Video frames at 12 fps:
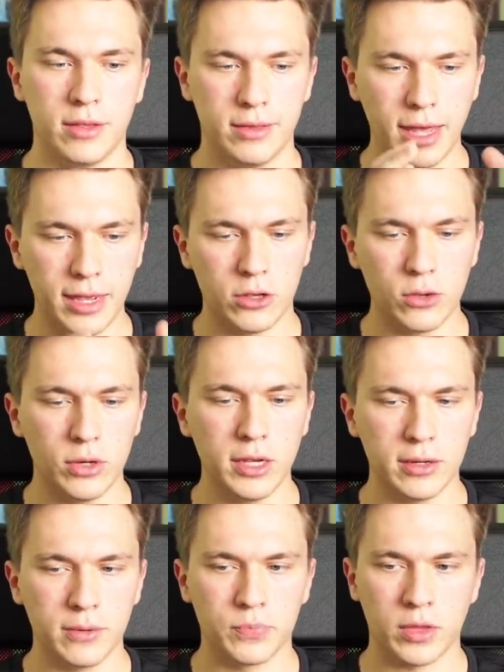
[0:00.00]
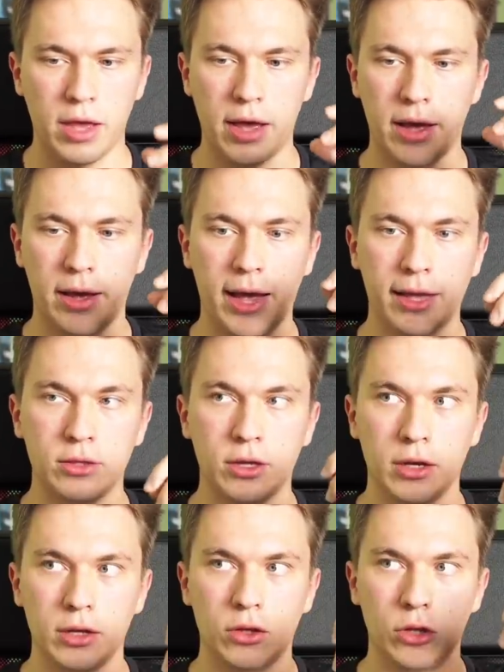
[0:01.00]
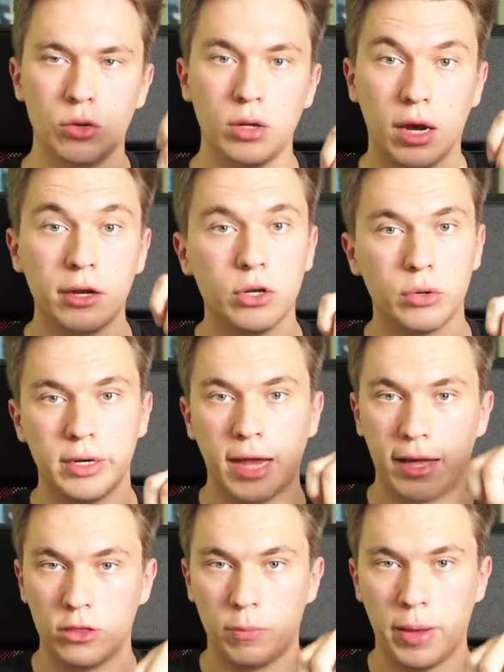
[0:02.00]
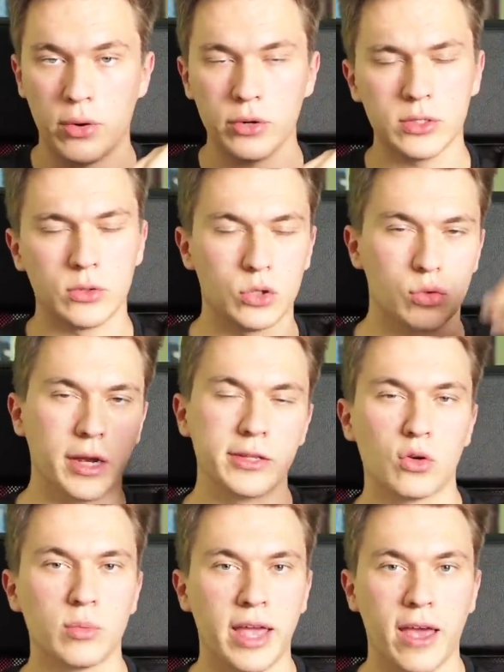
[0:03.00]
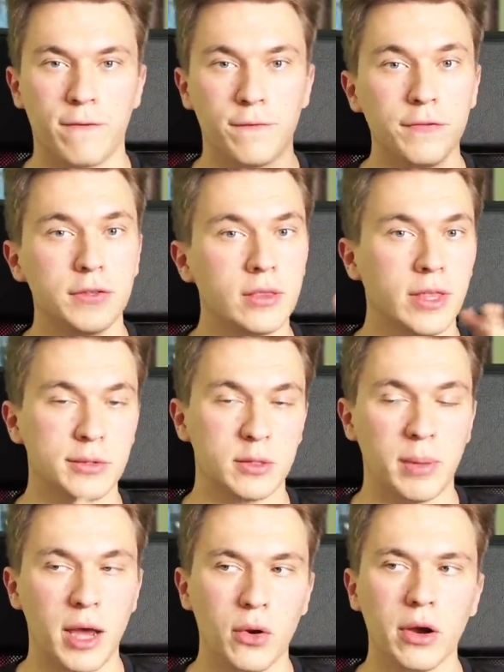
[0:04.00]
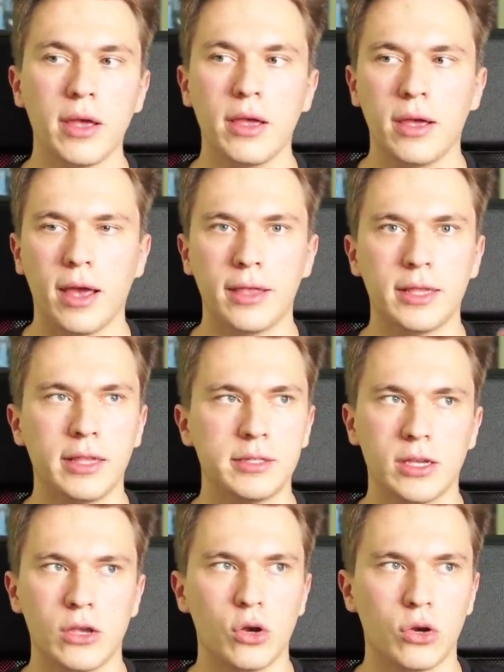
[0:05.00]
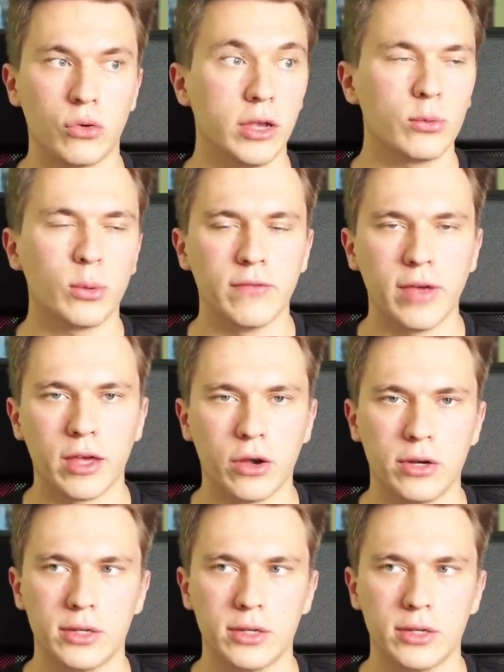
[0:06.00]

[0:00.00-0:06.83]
that unit and the unit under it add their powers, so strides normally have 15,000 power, and then let's say your grade 3 Vanguard